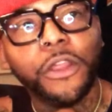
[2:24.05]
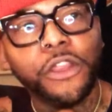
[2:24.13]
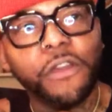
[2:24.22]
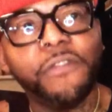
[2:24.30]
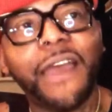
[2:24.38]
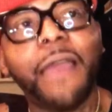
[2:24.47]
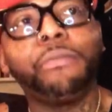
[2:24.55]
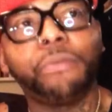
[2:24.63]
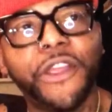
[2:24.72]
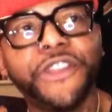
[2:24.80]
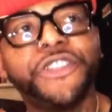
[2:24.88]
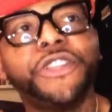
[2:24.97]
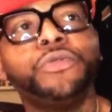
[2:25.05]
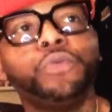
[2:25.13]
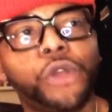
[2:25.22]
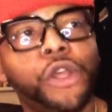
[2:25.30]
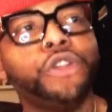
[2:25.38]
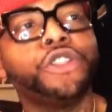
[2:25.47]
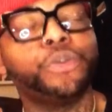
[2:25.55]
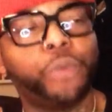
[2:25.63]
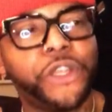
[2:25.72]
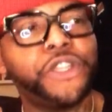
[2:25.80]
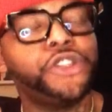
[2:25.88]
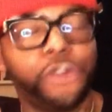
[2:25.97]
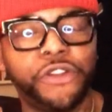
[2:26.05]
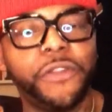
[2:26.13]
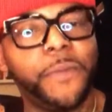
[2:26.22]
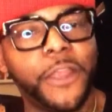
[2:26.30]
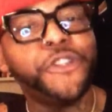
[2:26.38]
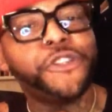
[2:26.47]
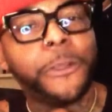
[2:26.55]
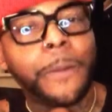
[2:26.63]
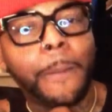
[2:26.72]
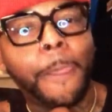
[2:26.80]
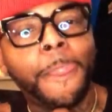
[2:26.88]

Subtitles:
Your vibration will switch your dimension.